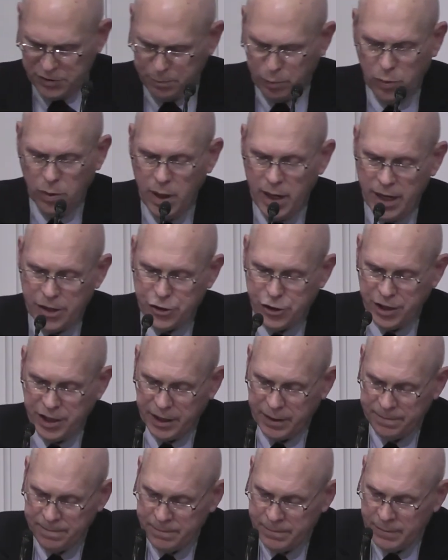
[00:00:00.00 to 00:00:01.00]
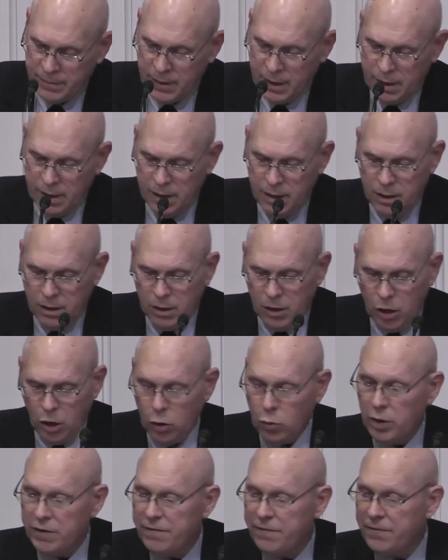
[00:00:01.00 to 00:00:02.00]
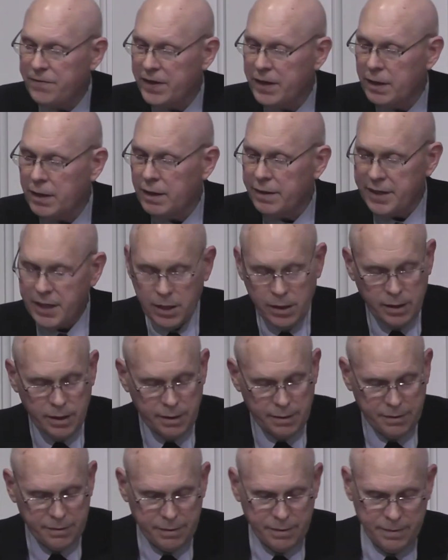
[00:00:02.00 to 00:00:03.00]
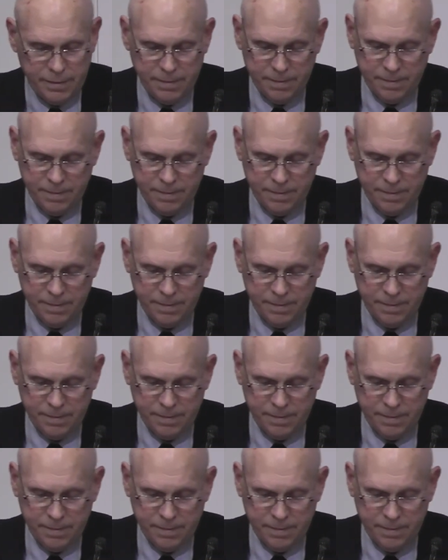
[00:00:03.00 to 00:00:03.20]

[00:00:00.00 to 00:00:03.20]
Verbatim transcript: progeny who would fill the earth